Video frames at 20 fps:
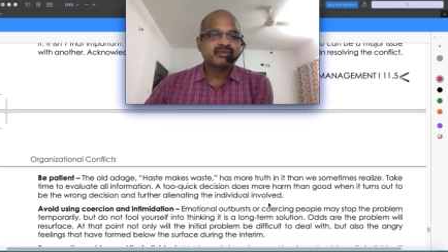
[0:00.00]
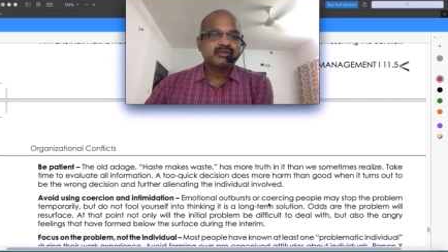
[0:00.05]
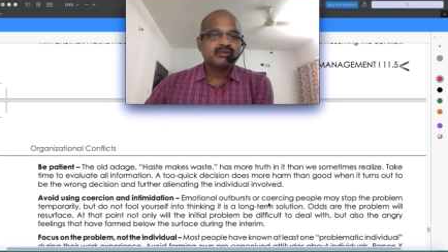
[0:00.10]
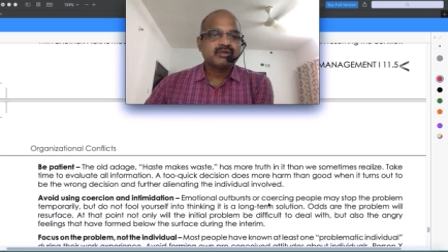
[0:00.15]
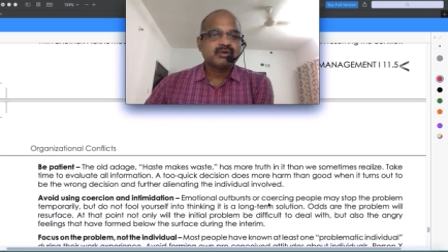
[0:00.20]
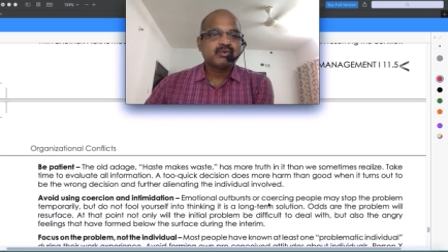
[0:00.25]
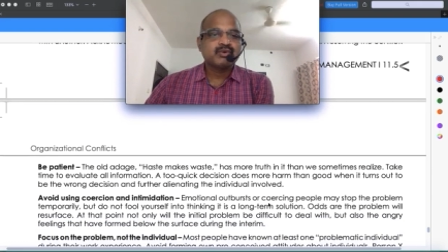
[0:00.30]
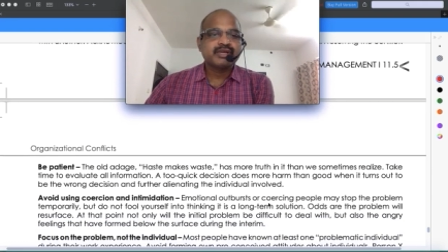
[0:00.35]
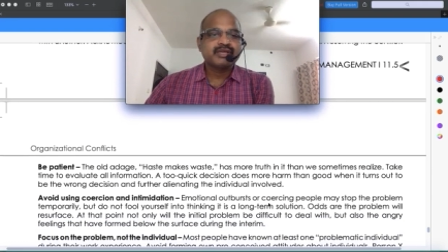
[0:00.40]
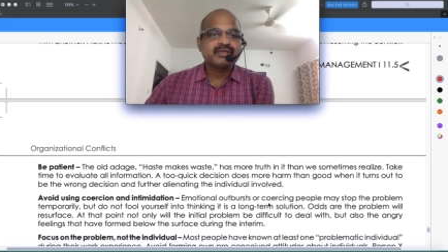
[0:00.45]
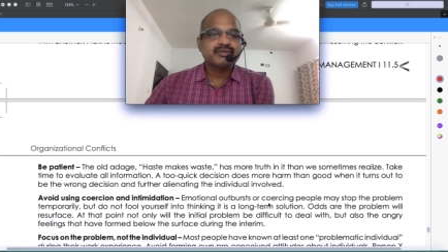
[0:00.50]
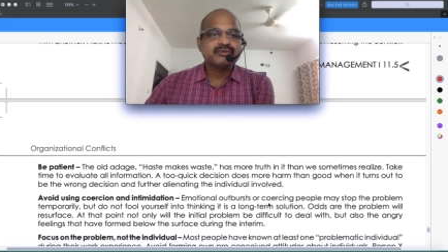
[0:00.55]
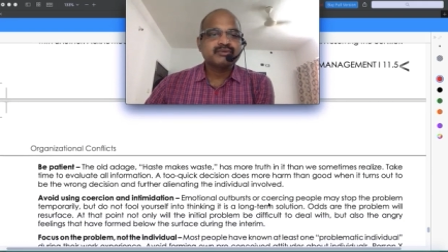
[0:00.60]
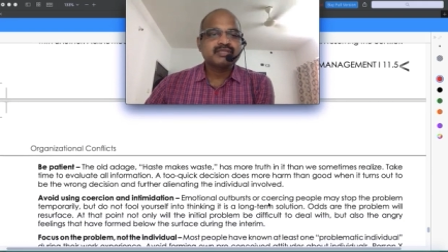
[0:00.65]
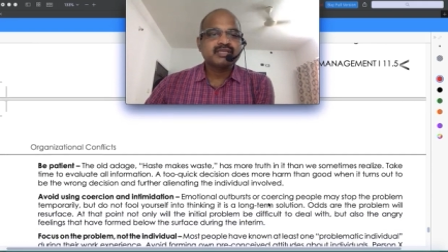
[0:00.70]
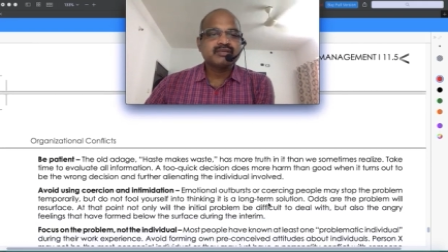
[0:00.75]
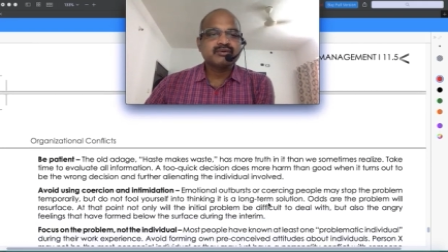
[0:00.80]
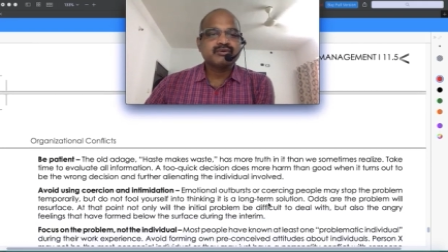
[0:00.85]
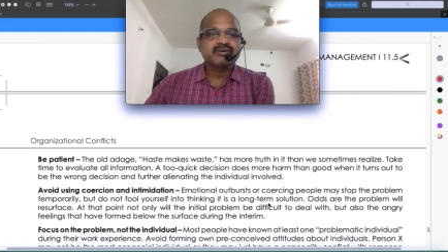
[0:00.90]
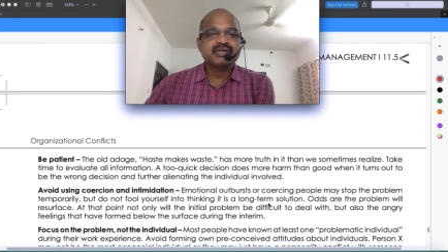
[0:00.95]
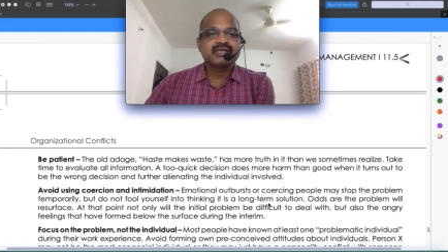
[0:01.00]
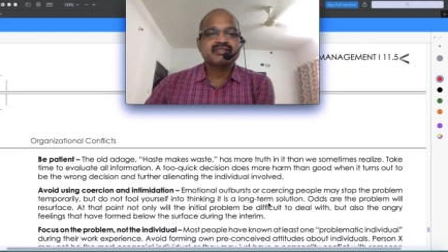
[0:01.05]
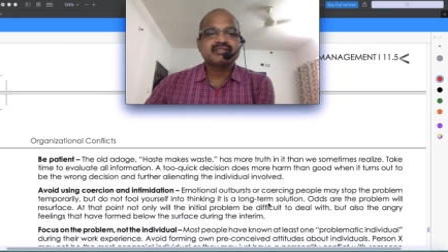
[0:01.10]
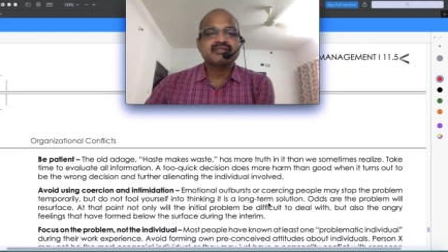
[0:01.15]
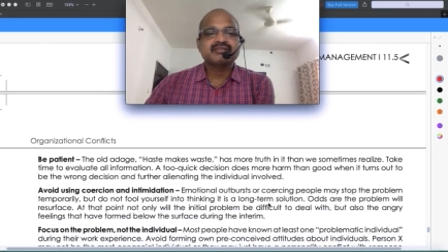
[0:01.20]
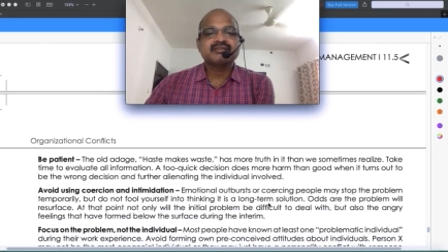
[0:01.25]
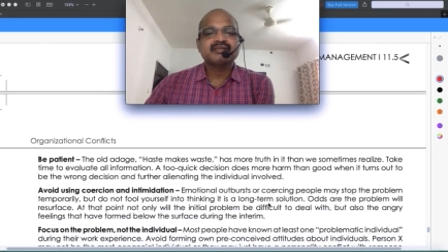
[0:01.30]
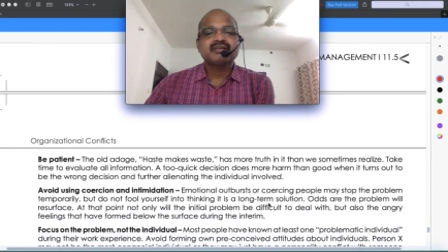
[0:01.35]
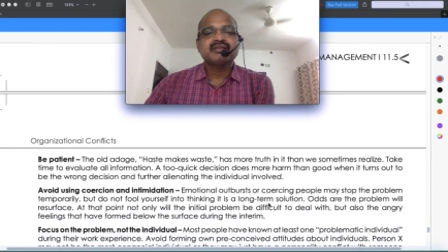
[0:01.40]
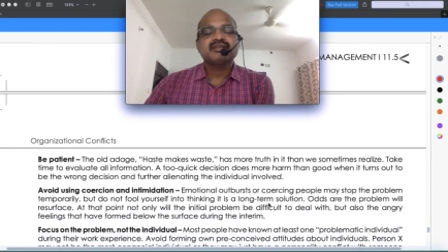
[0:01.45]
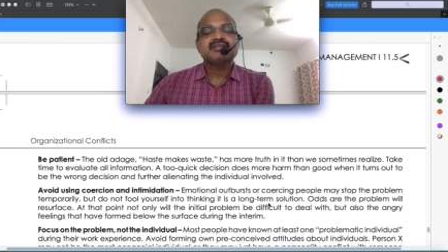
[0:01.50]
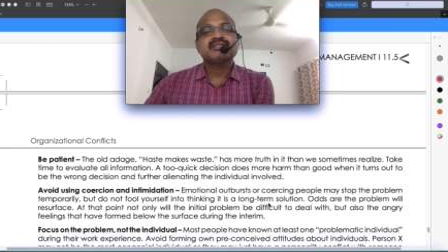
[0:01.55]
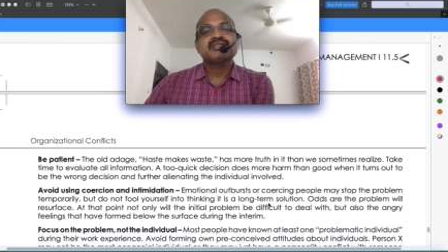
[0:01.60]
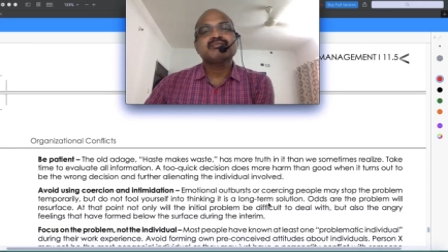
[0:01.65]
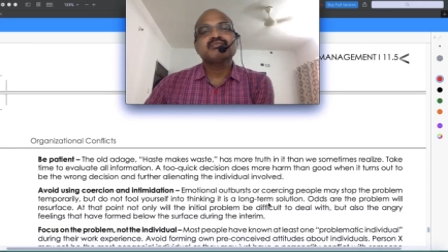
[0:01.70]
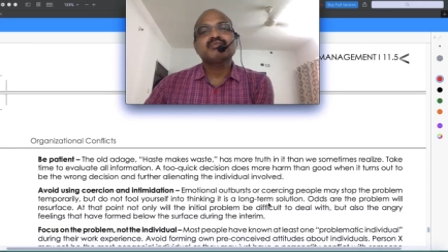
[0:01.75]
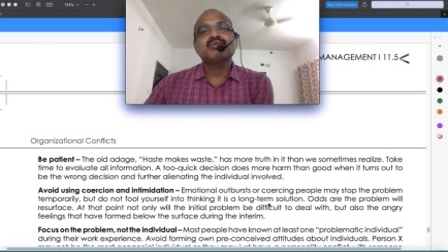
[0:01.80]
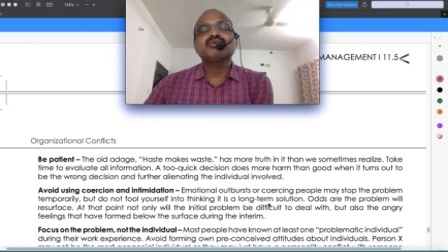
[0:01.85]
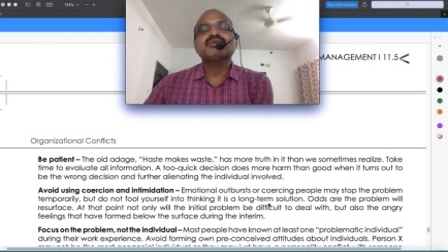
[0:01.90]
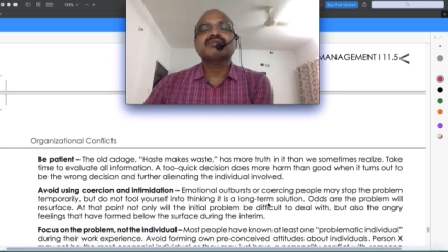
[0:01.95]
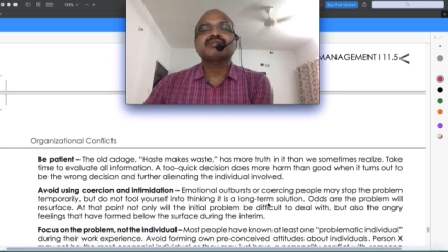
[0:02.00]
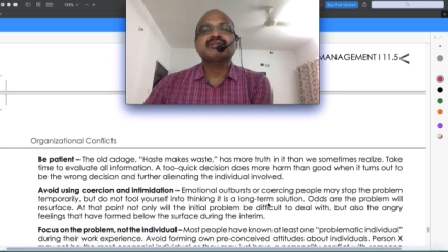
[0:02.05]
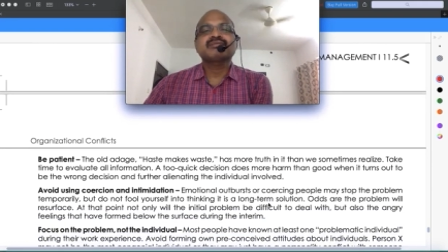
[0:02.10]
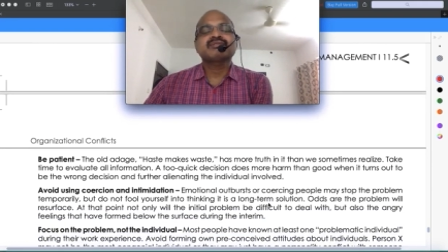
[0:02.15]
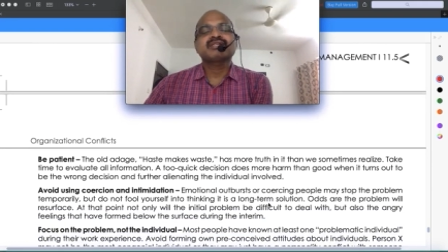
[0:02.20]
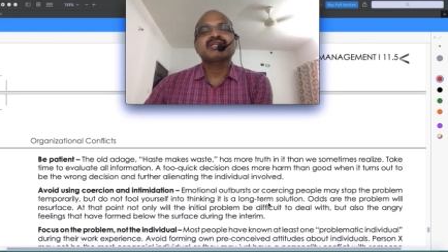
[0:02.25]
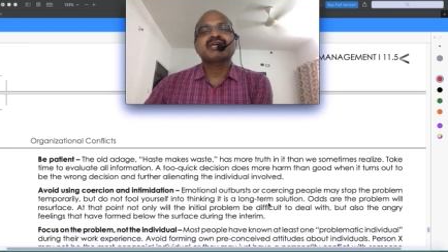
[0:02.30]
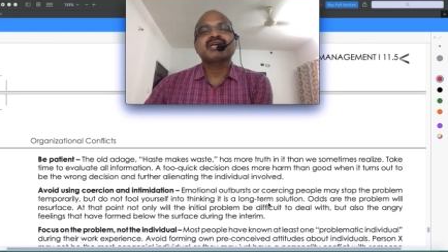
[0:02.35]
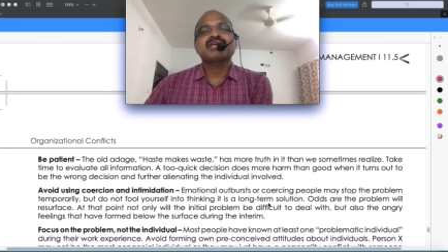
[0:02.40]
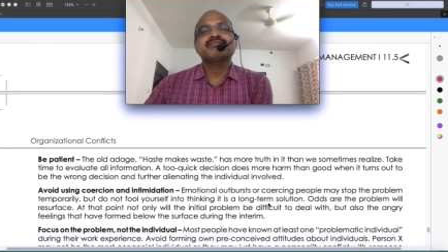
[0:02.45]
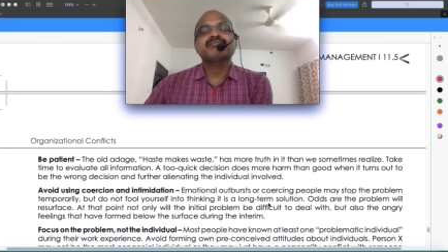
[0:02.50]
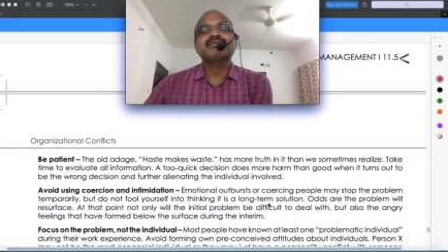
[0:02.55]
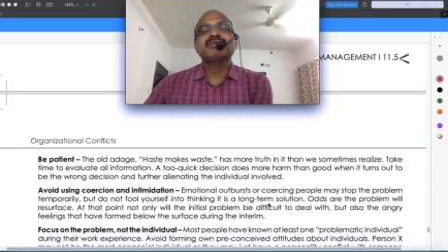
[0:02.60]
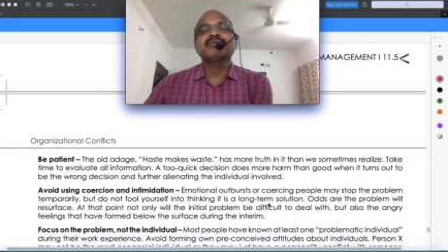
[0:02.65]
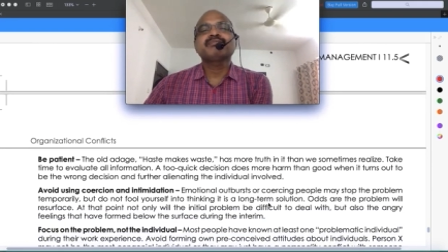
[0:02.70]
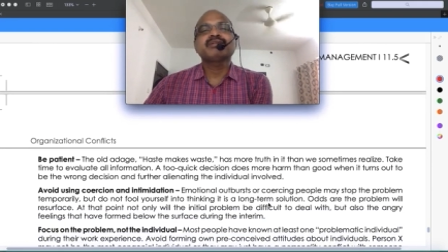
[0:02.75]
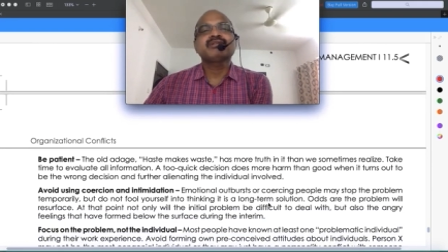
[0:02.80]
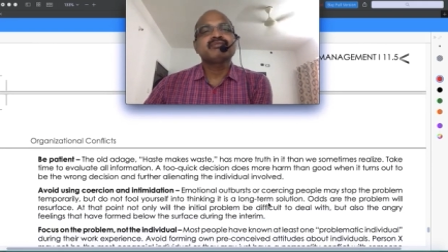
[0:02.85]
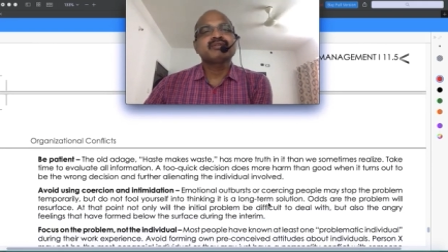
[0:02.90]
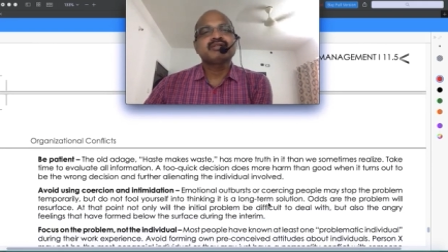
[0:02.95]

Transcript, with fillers: avoid using coercion see most of the time people